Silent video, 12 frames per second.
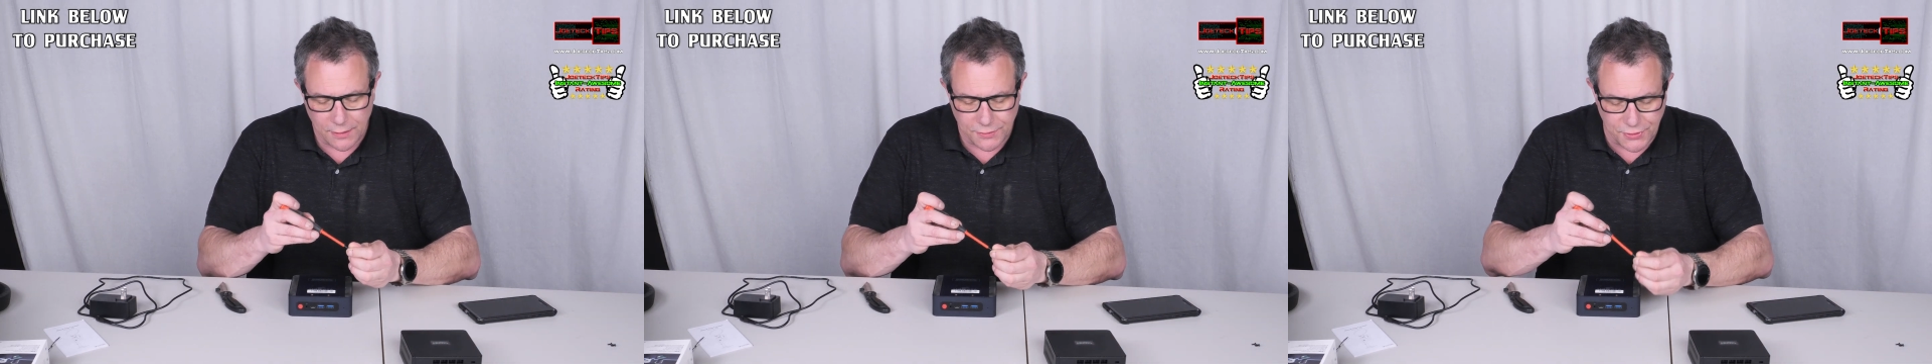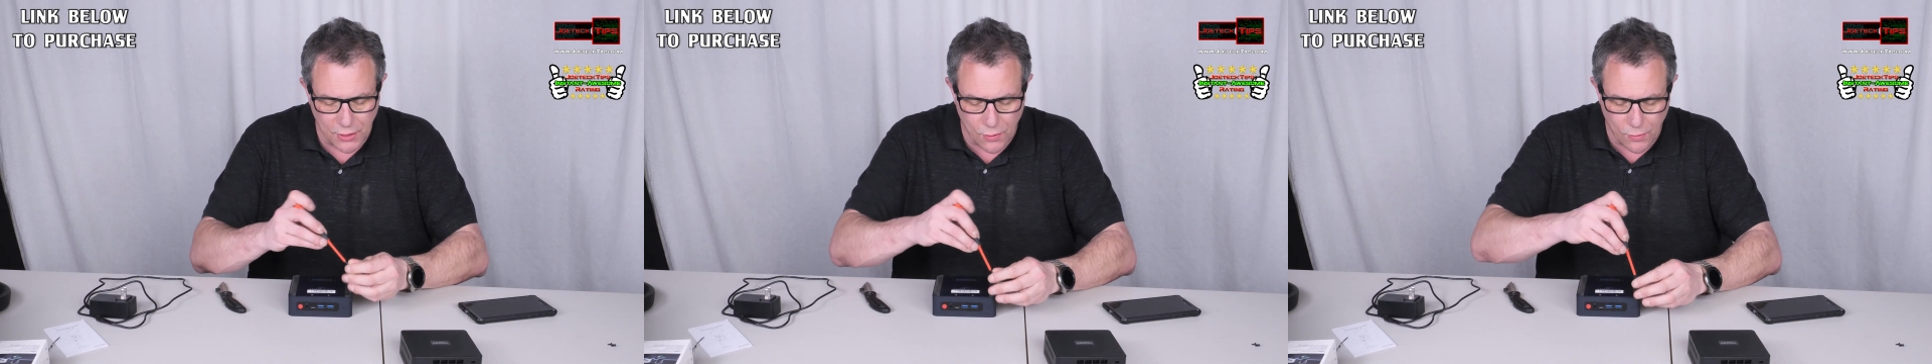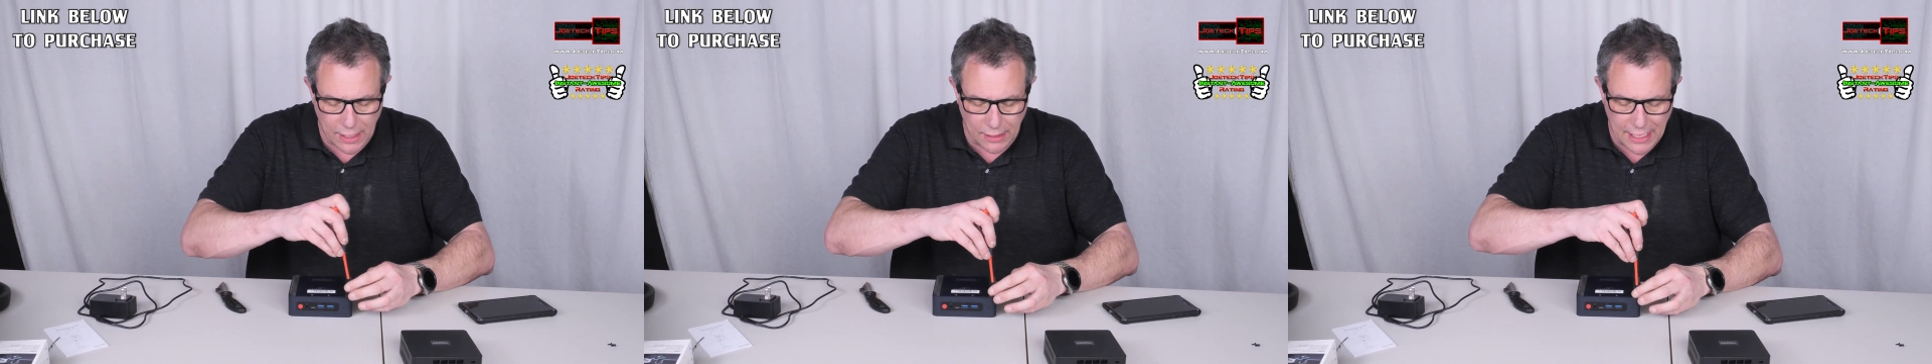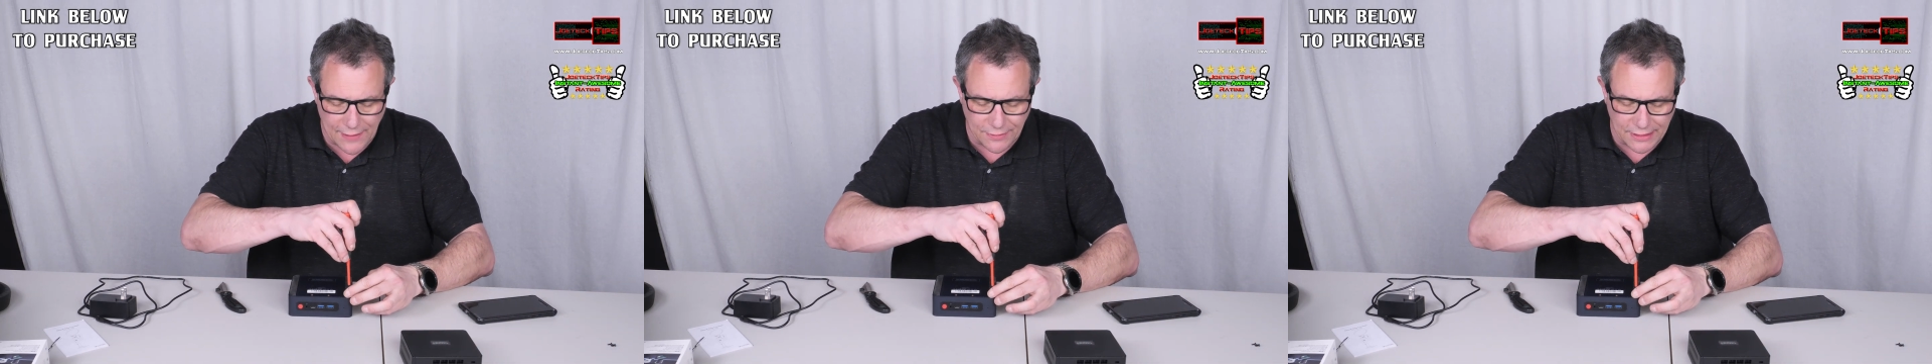So
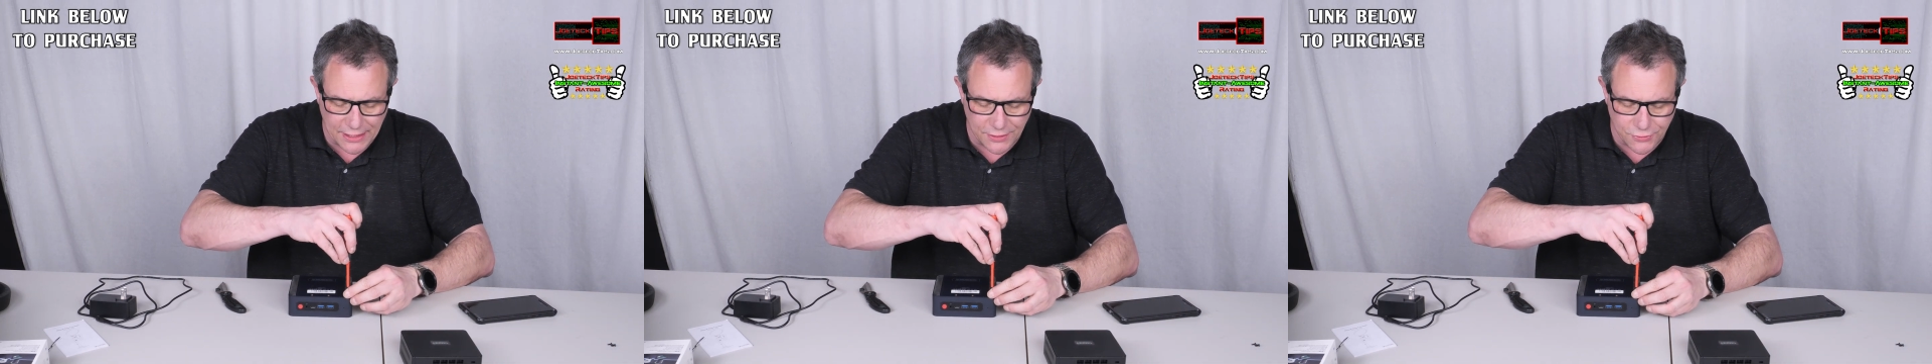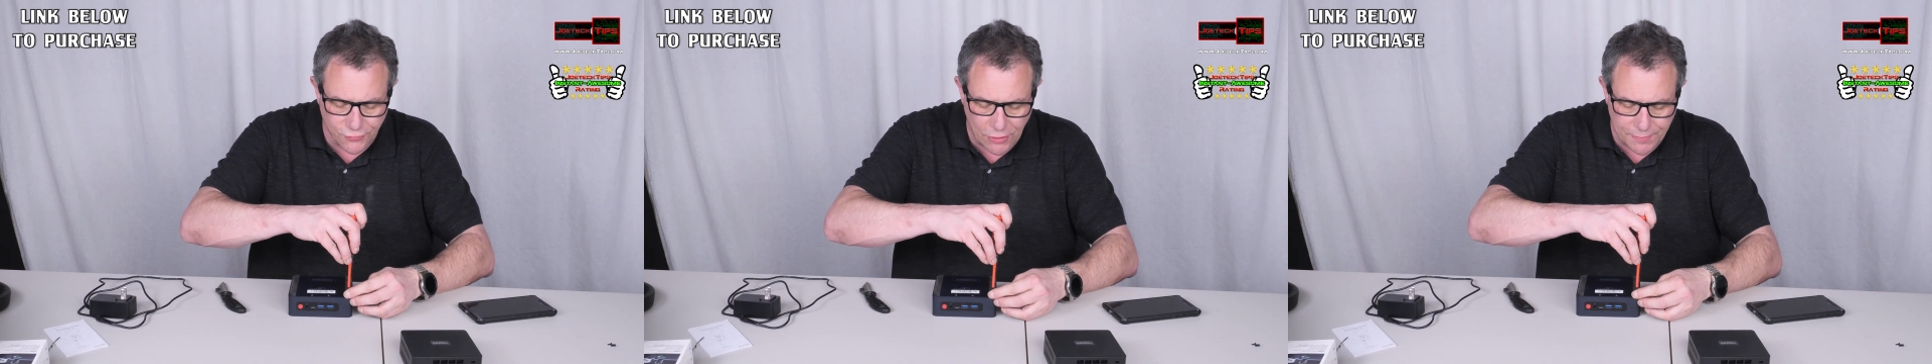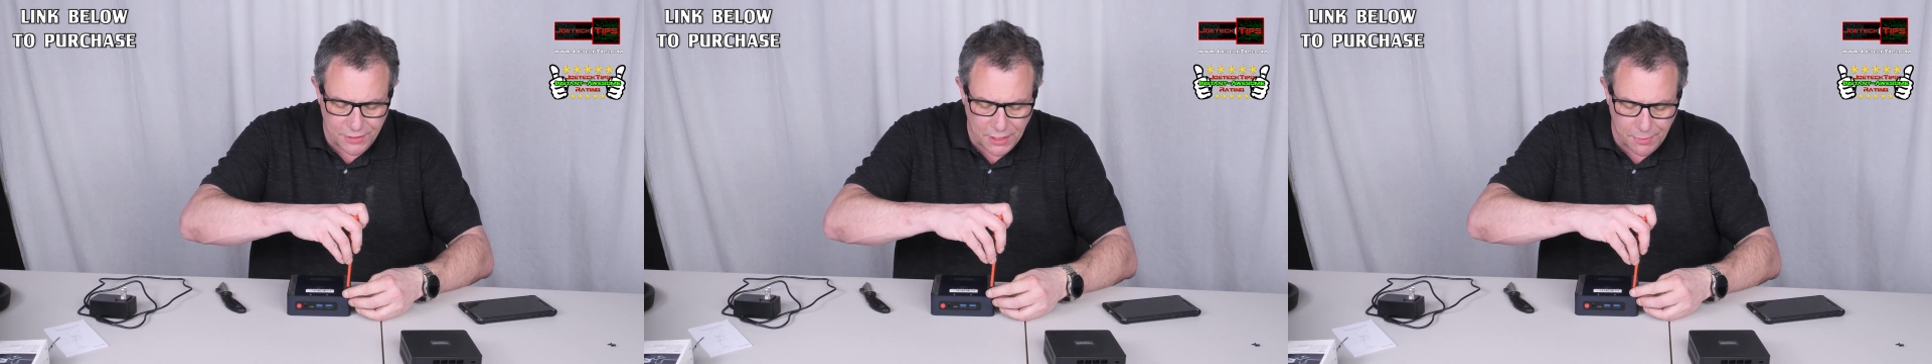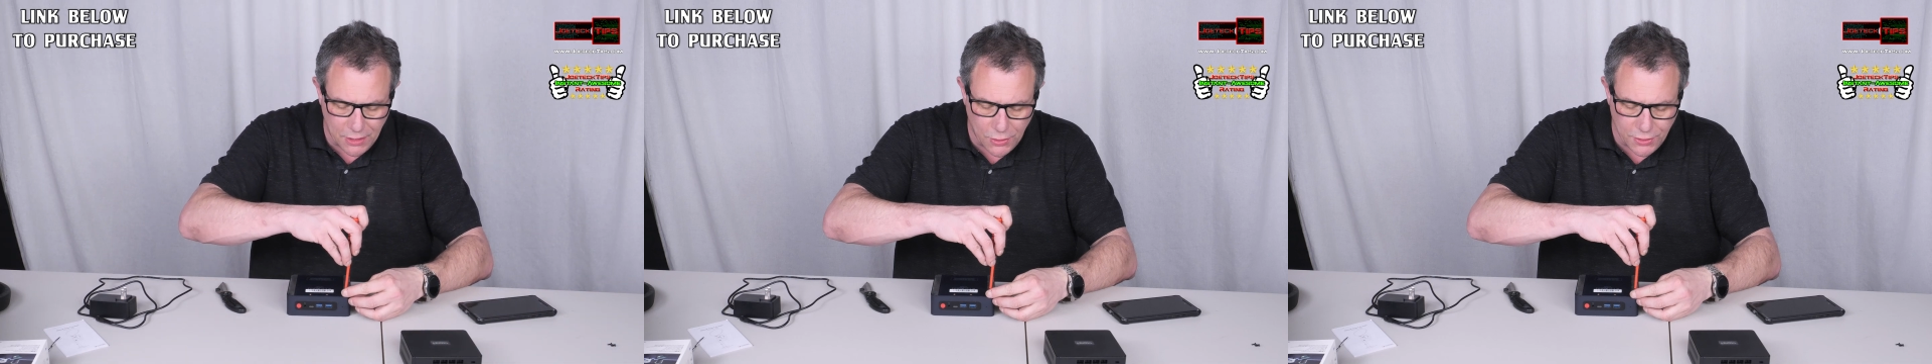I'll have a link in the description
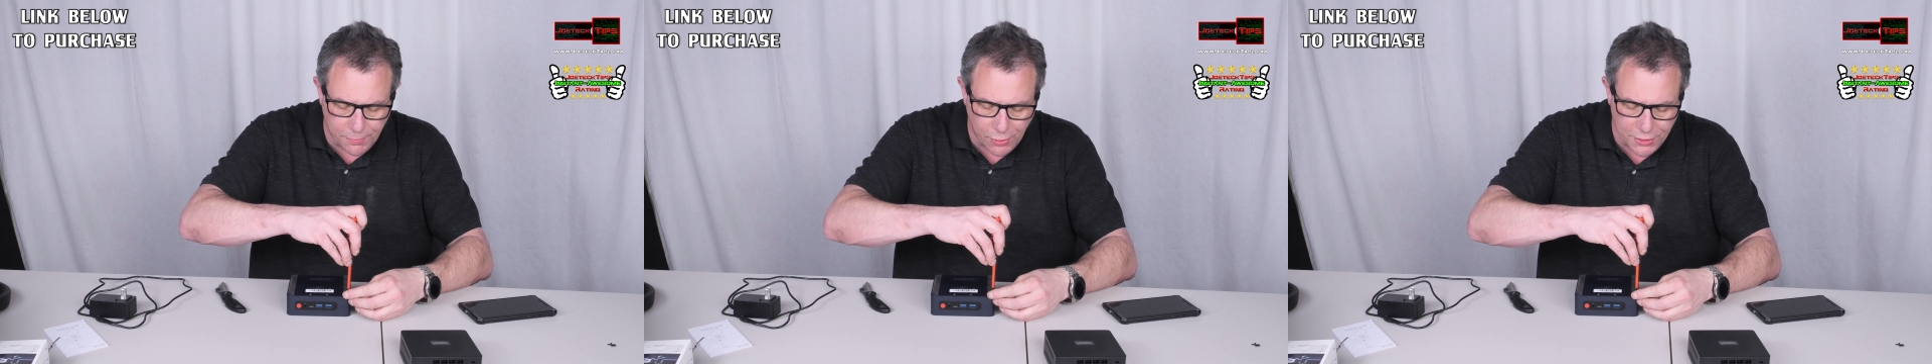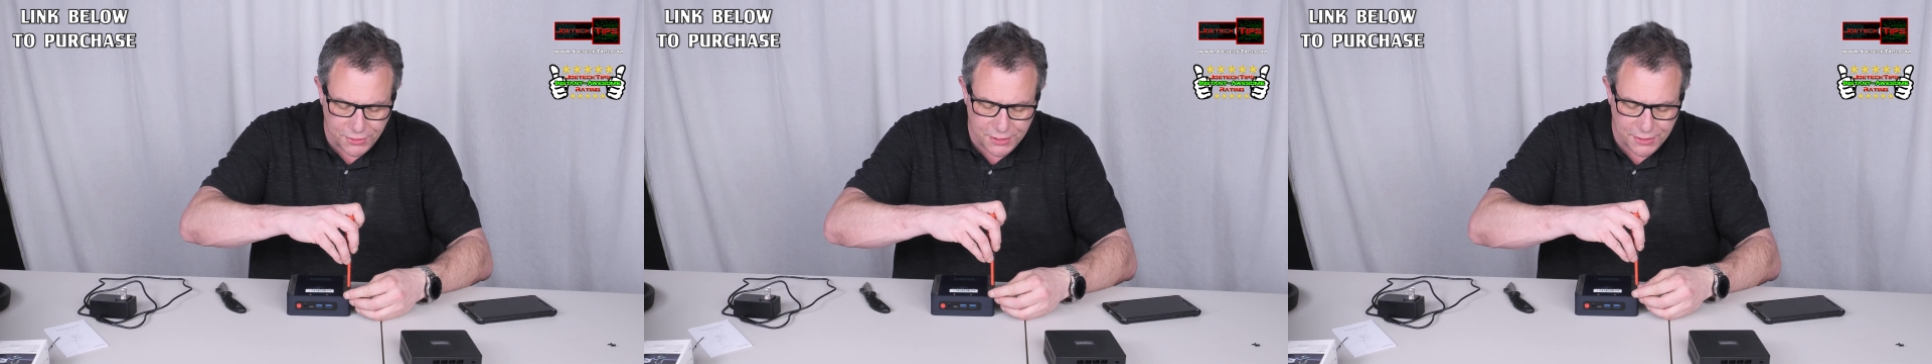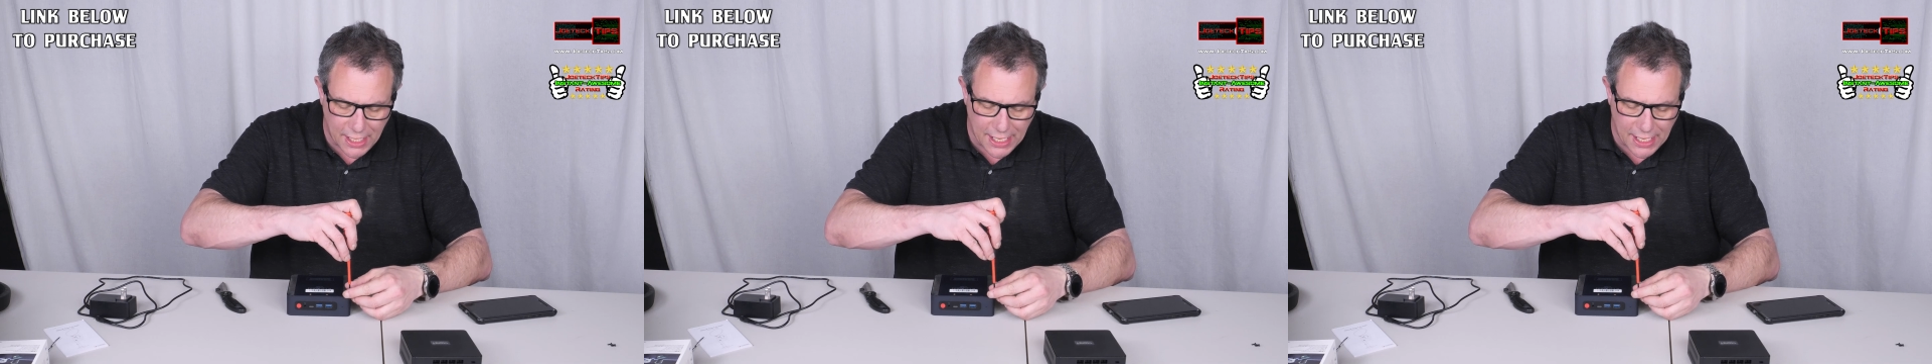below to purchase